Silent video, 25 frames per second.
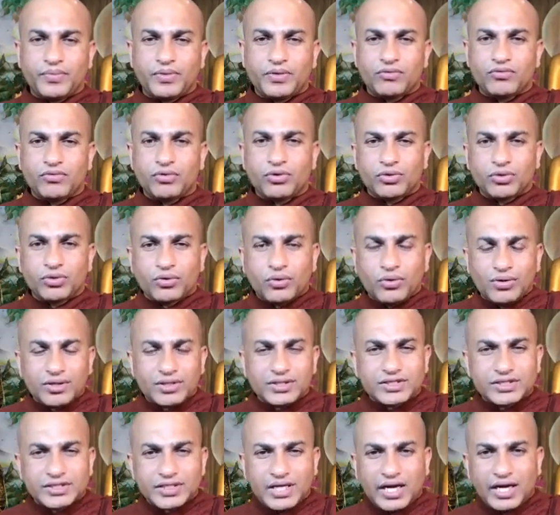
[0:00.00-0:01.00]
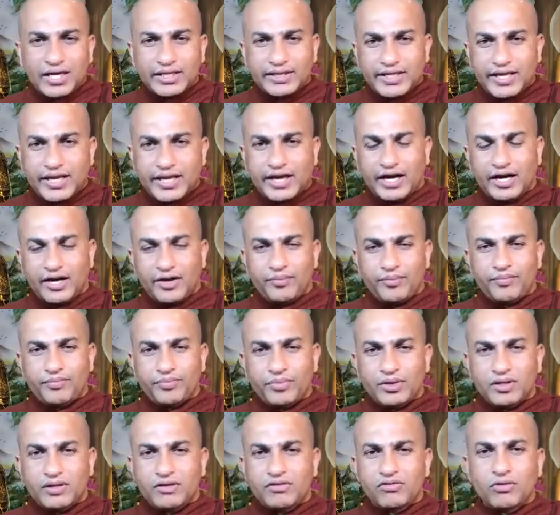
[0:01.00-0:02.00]
So thoughts are there.
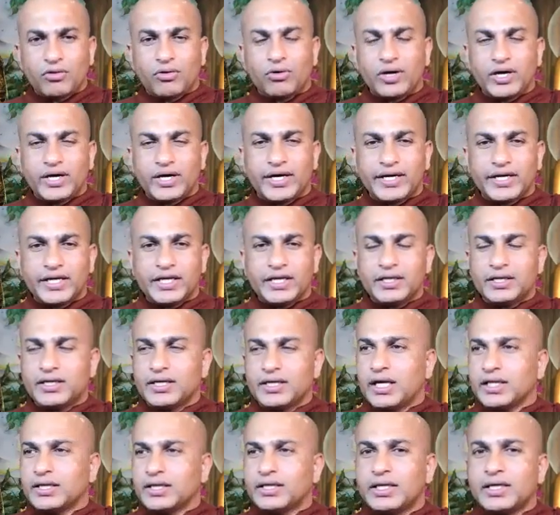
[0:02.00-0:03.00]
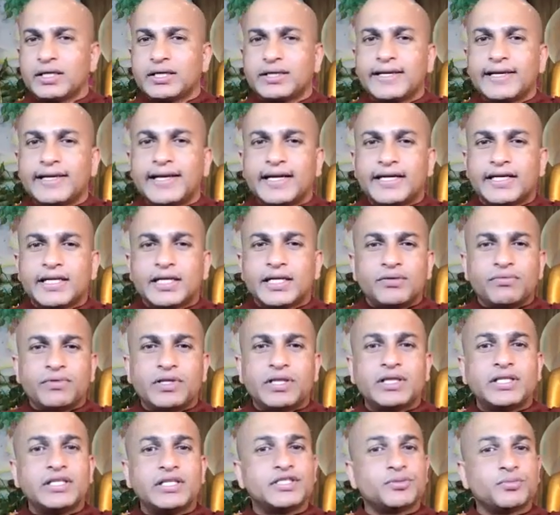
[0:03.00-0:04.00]
It's already nothing related
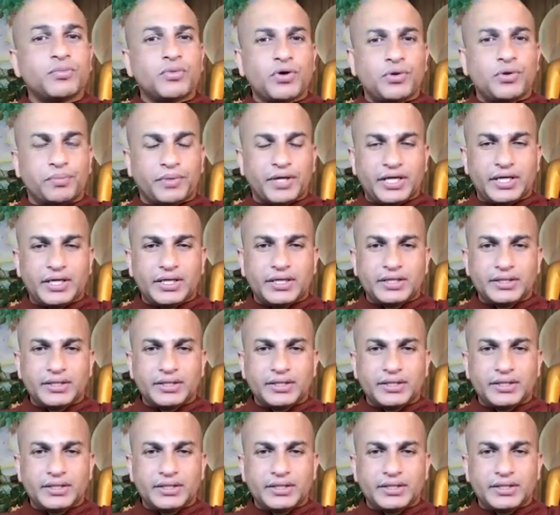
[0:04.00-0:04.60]
with this moment.